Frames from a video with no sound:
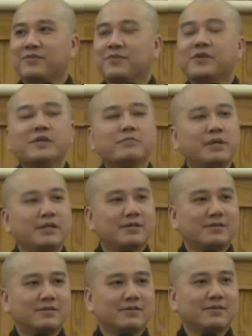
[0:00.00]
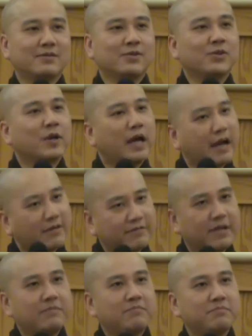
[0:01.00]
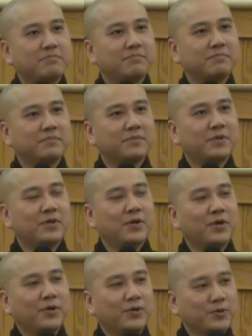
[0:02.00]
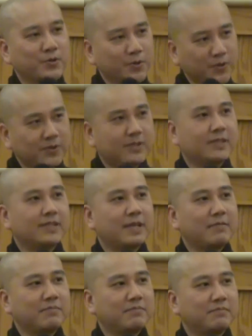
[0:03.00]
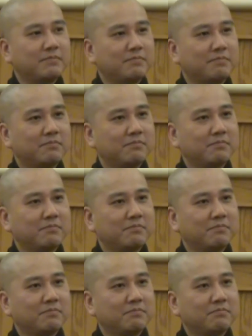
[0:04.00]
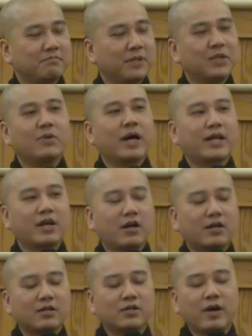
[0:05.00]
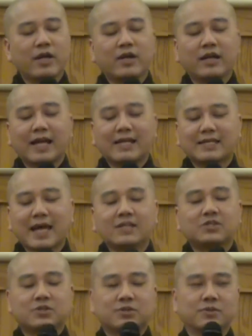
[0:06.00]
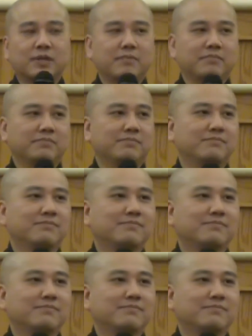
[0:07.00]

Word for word: Free means you have them, you using them, but you are not, you are not attached to them.